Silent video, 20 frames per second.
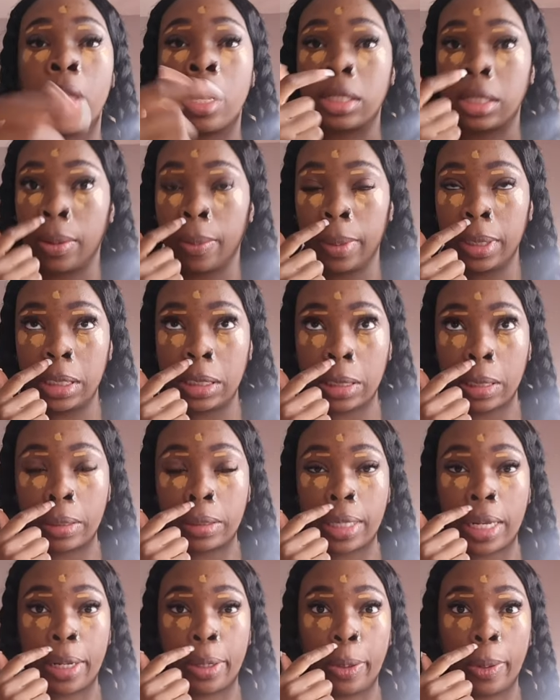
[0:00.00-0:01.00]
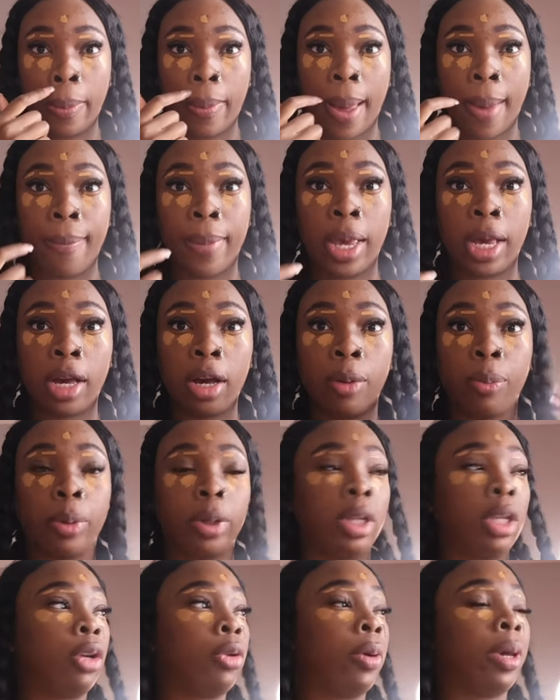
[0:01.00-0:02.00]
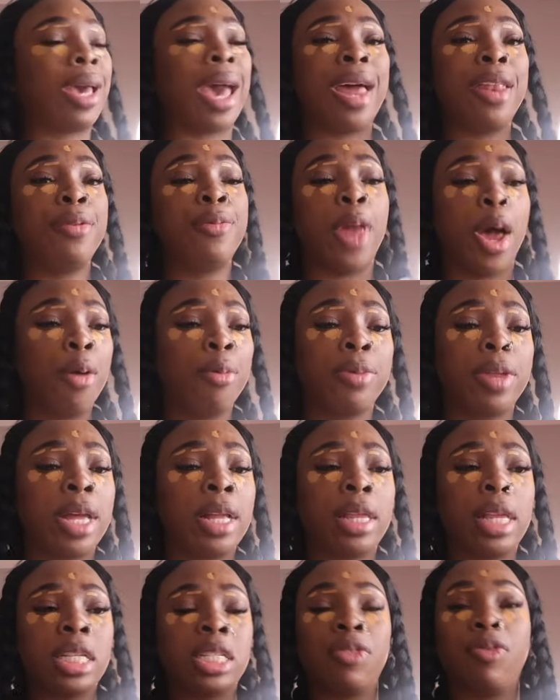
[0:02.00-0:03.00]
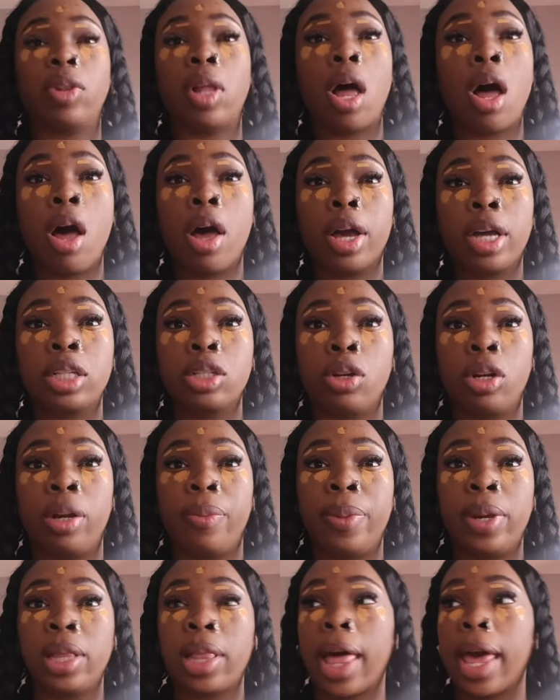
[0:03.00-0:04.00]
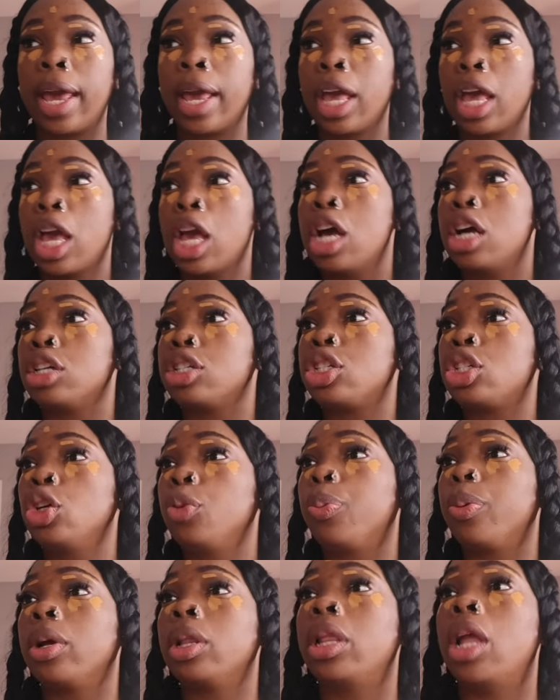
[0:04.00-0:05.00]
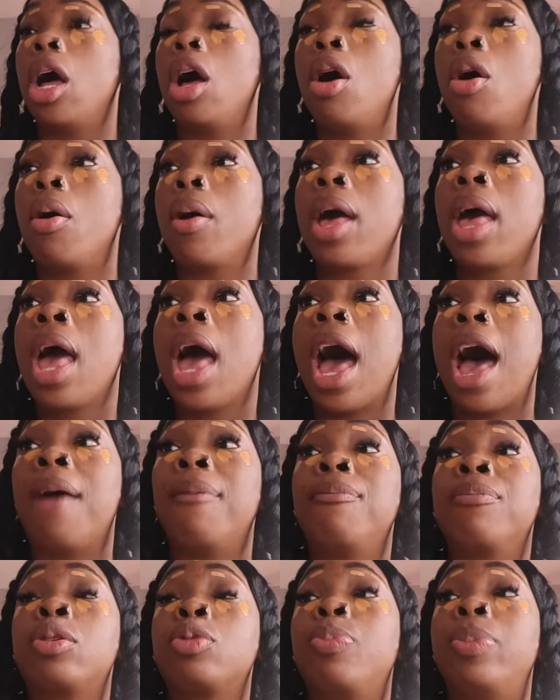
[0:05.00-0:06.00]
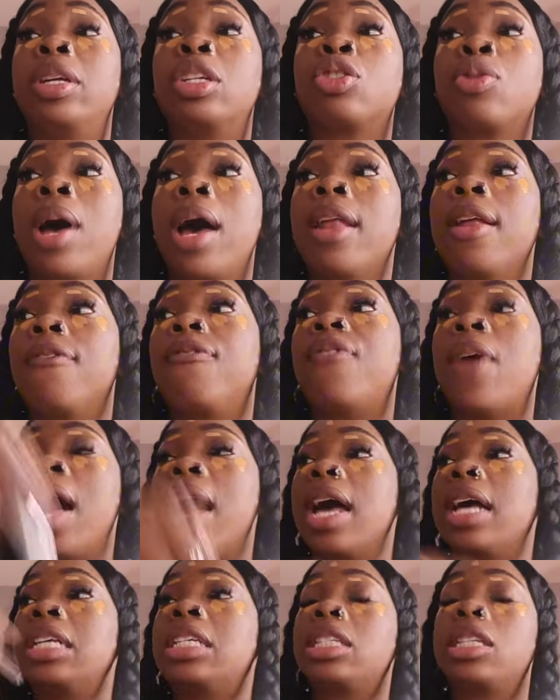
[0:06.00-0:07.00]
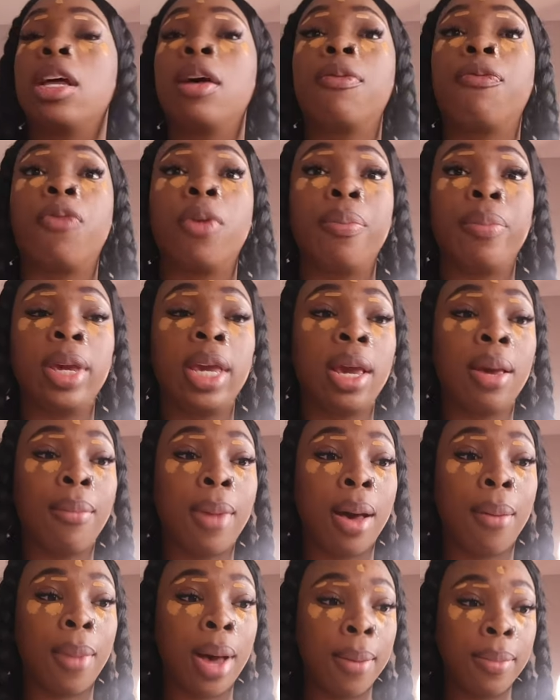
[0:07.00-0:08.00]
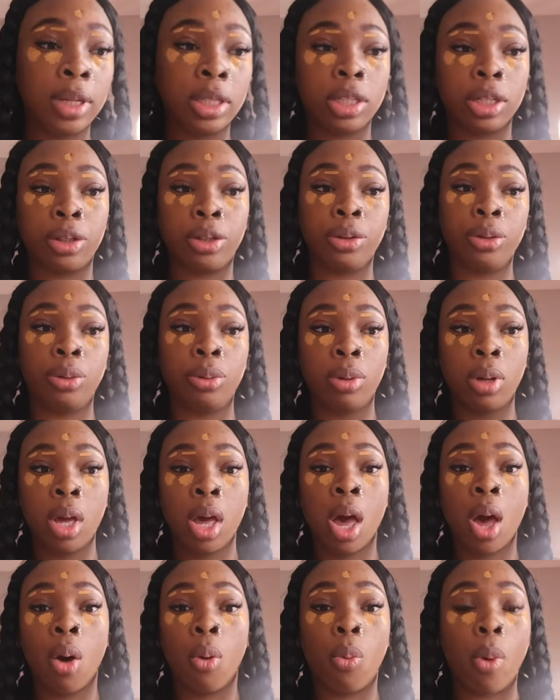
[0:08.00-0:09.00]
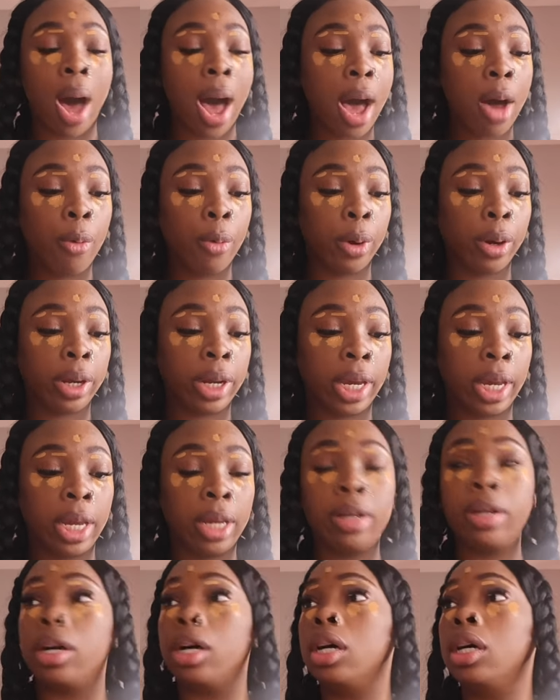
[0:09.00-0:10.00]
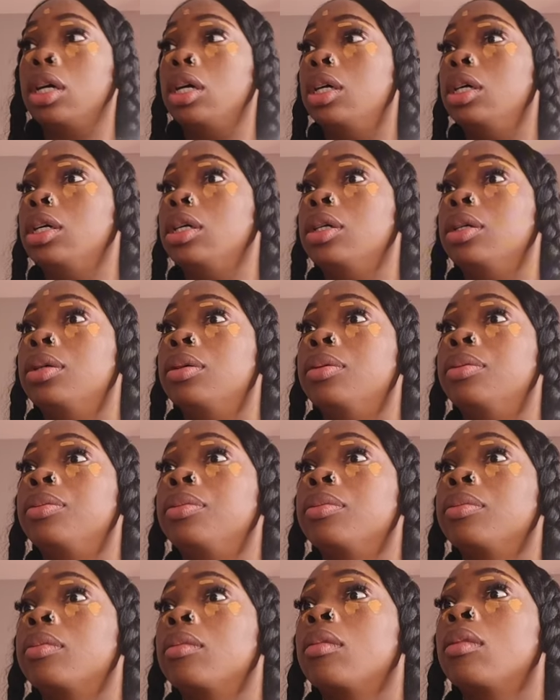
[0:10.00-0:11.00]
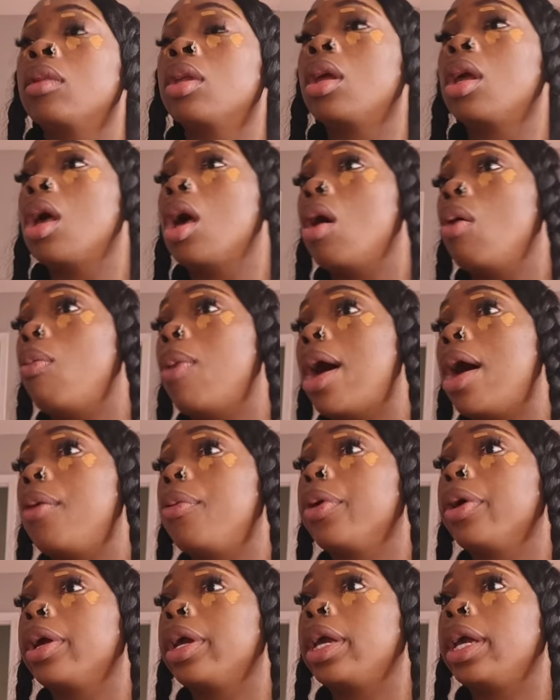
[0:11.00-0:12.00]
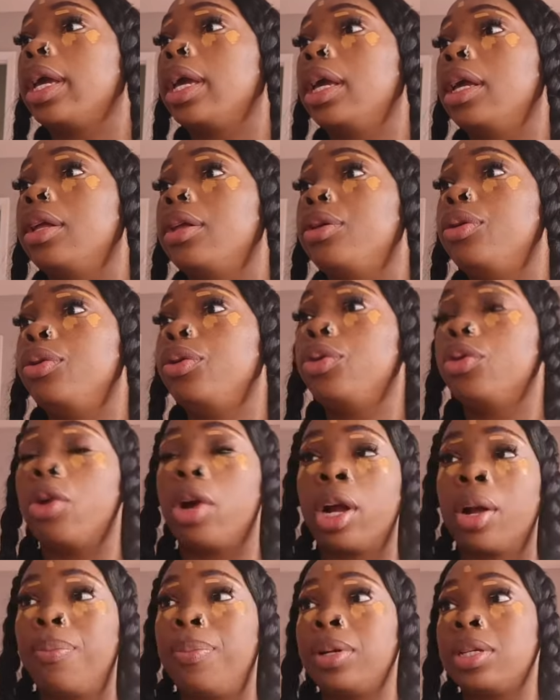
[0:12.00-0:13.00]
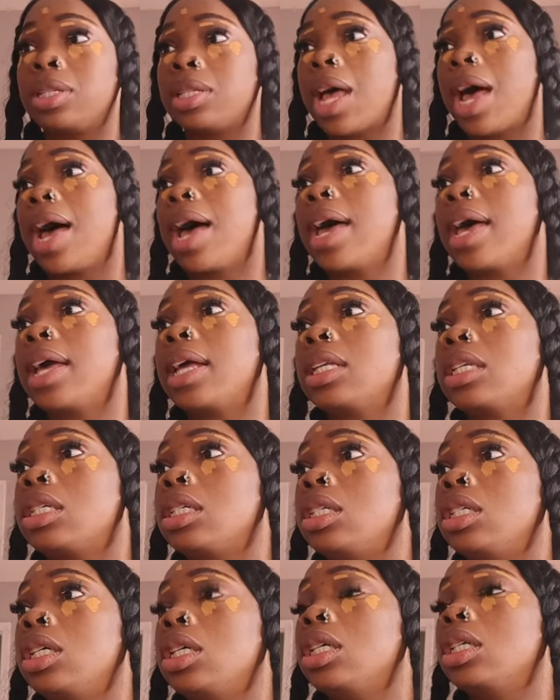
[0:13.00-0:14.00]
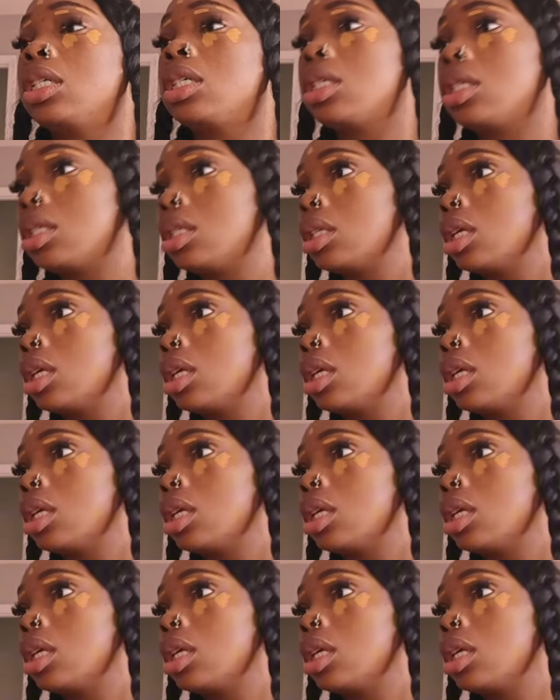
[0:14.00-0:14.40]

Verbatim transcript: So we just gonna try to do my makeup really quick. I don't think this vlog is gonna be like super long. I've been trying to find stuff for me and my mama to do while we're in um while we're in New York besides just